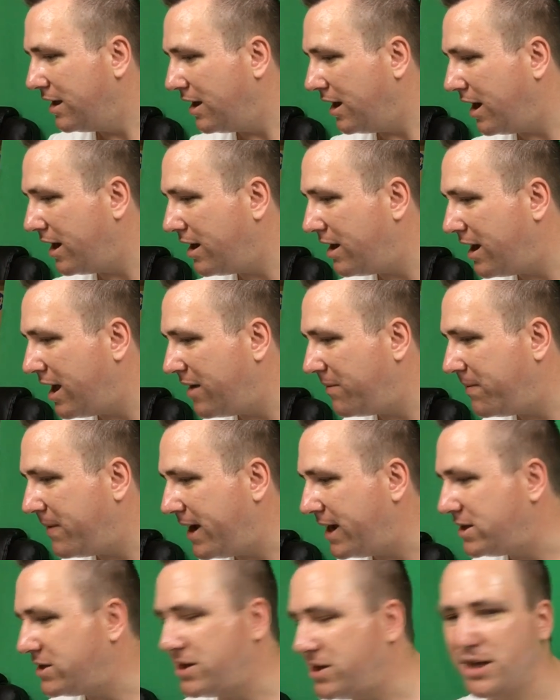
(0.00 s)
I don't have
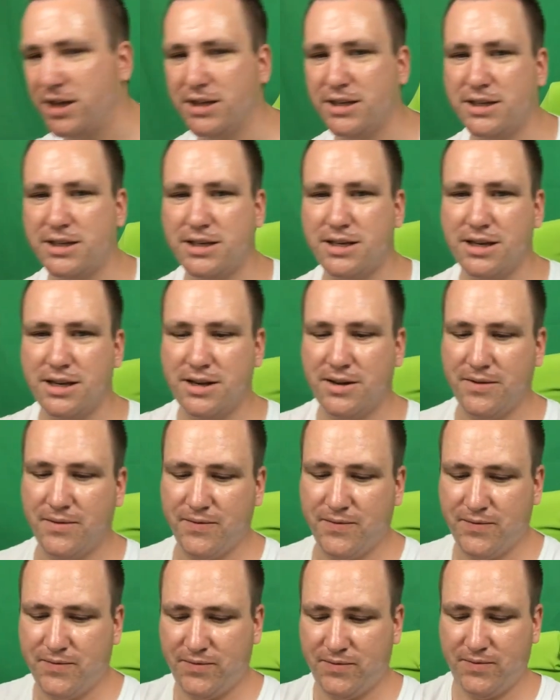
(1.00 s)
patience.
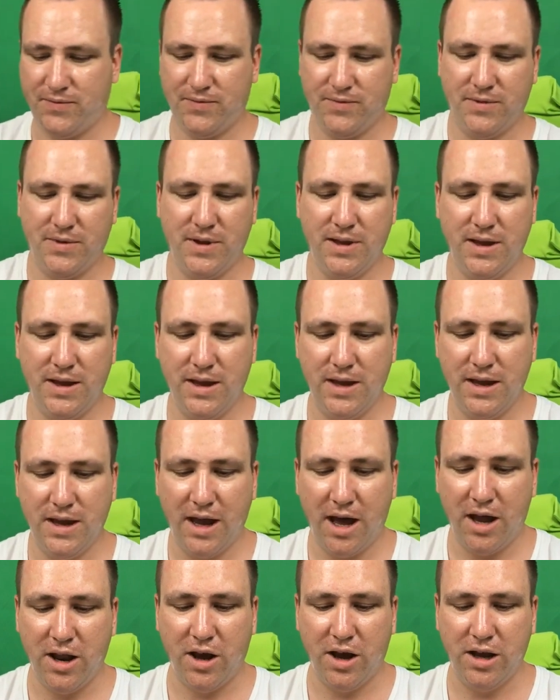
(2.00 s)

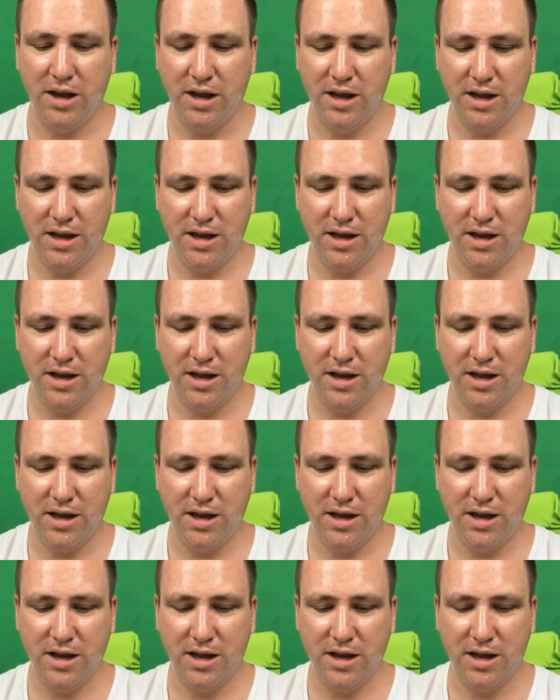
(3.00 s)
Hold on.